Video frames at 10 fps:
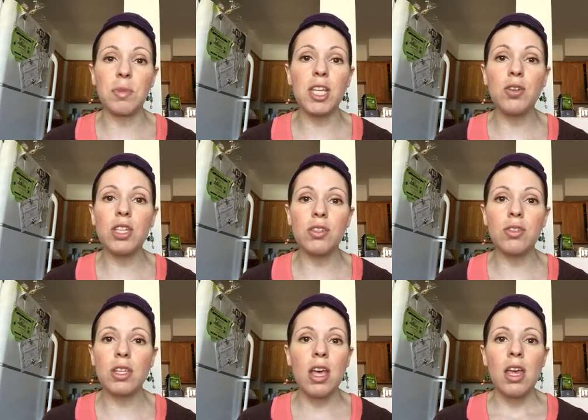but you can
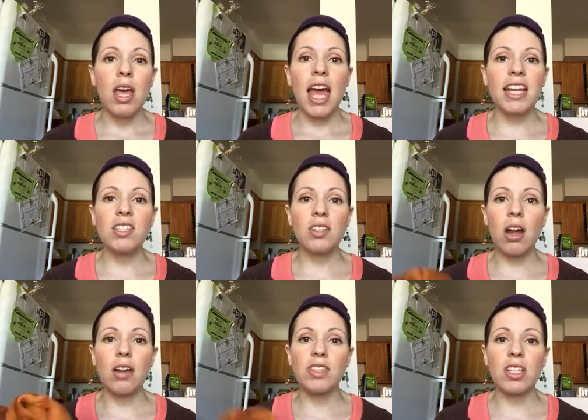use any
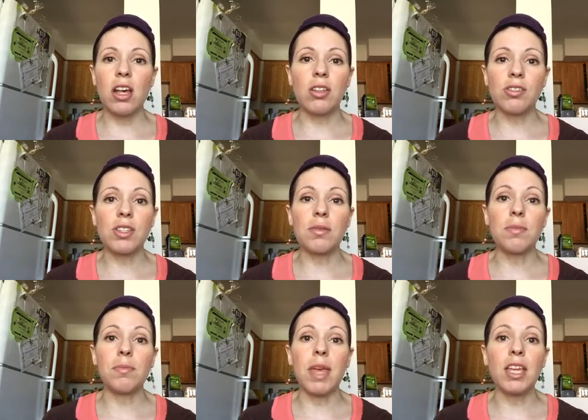scarves and colors
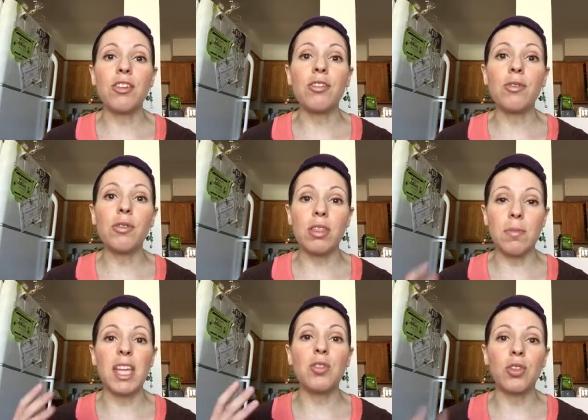that make you
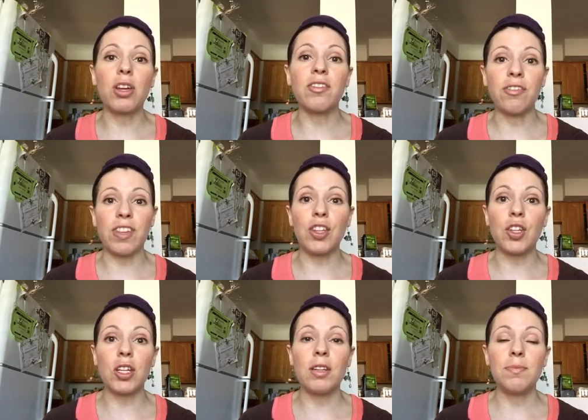that make you look and feel
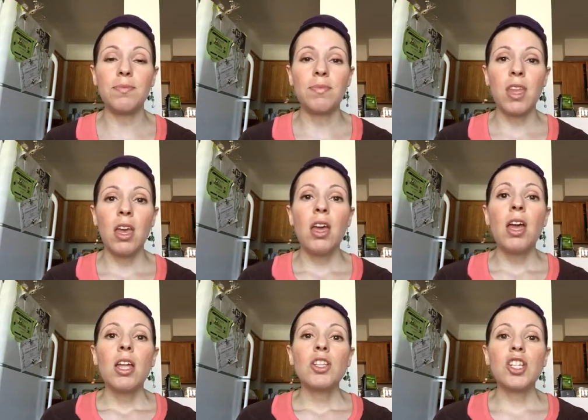good.
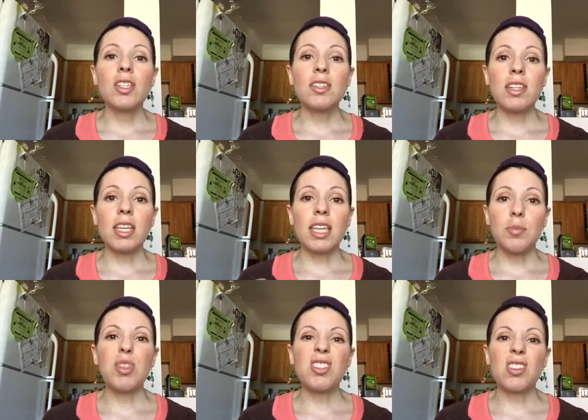Just
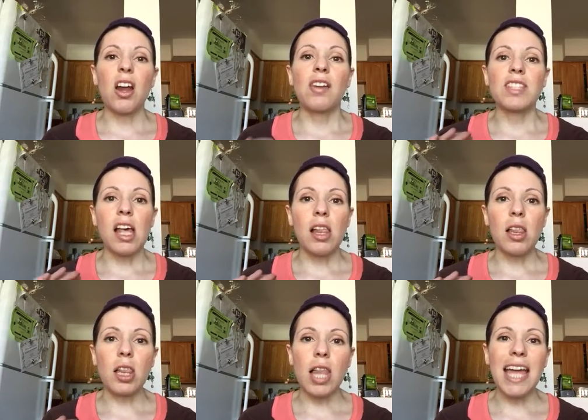keep the scarves
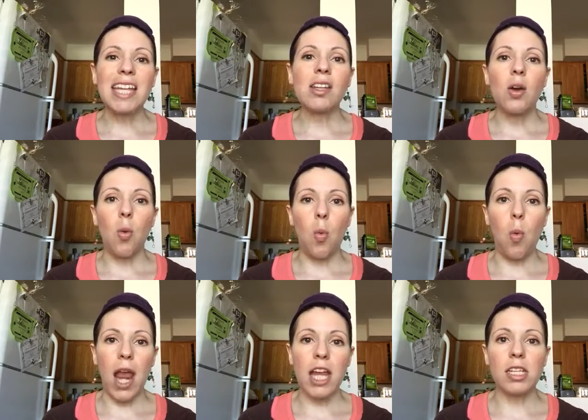
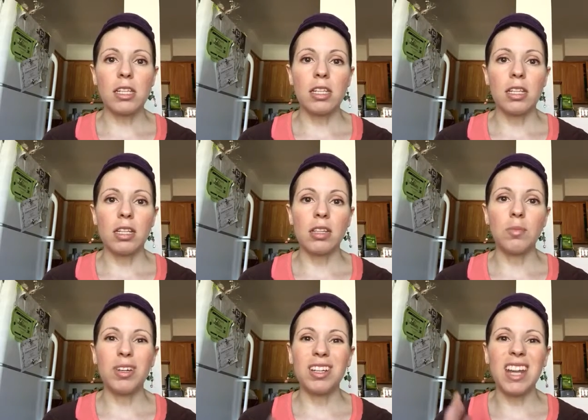lightweight. You
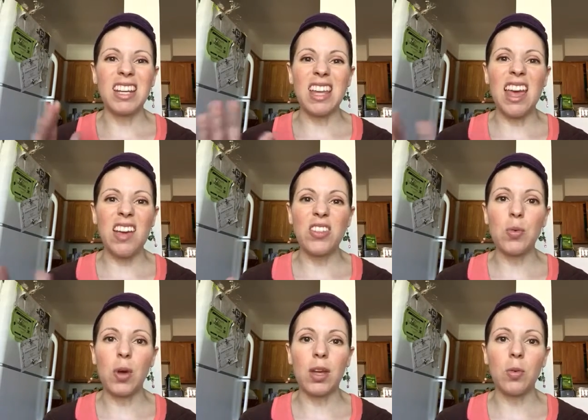put any
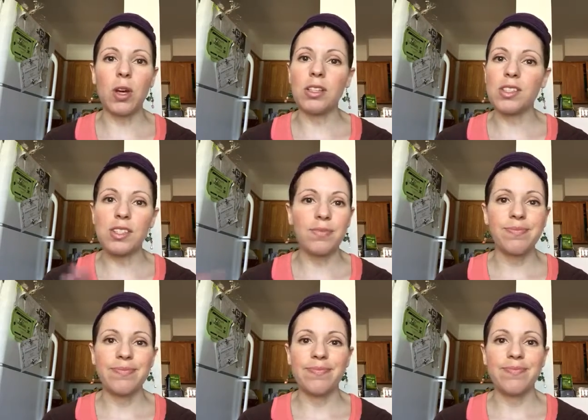heavyweight ones,
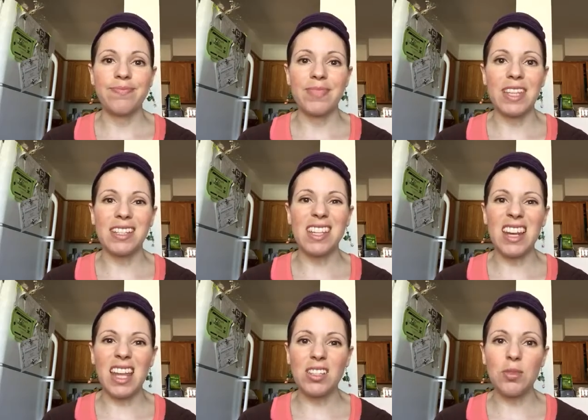it's going
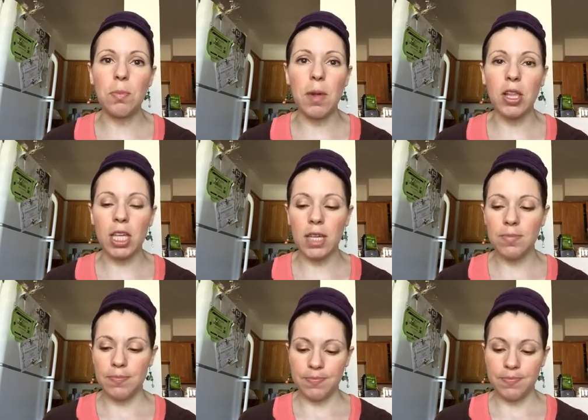to get too bulky.